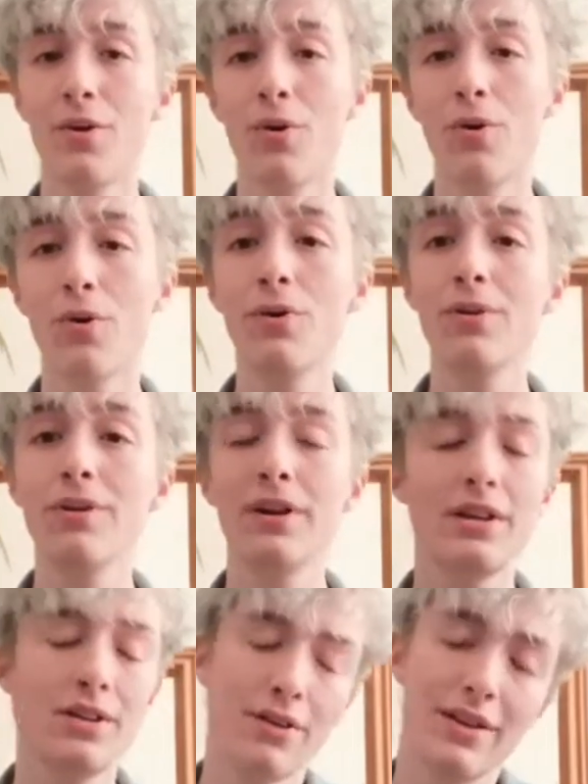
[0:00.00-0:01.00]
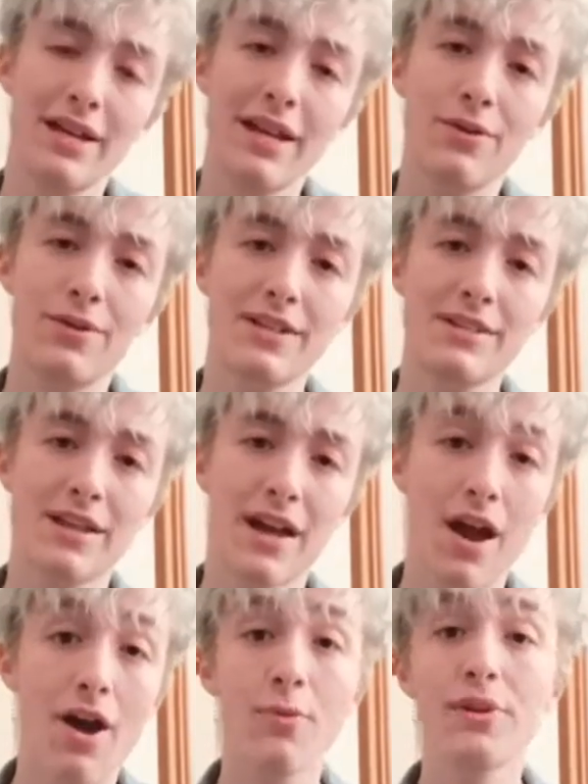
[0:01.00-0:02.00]
Or you can equally
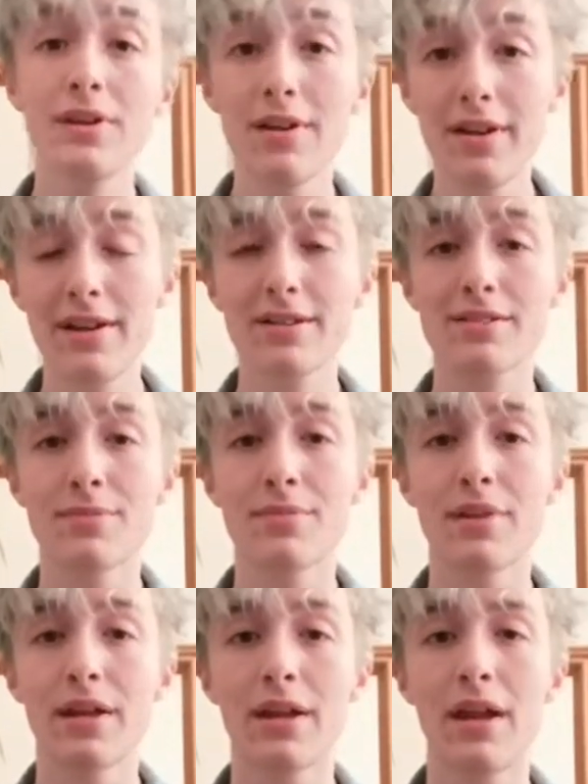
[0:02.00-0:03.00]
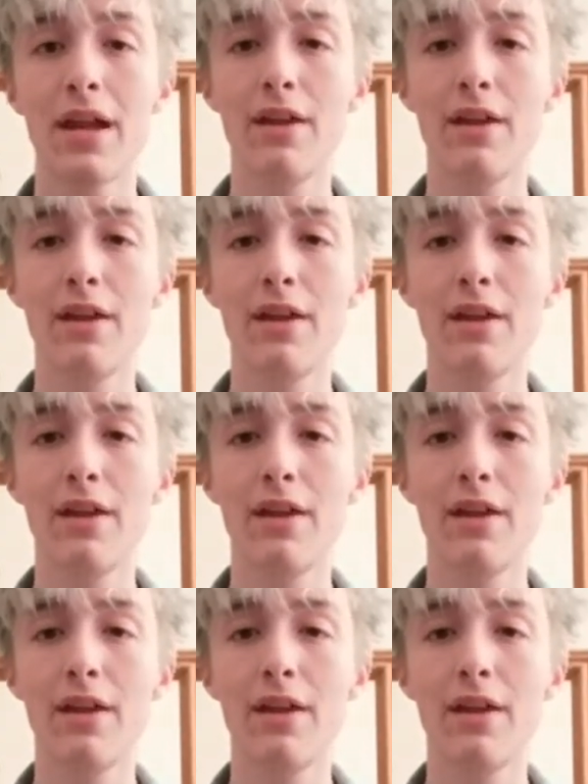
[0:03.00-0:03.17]
say, I would like something.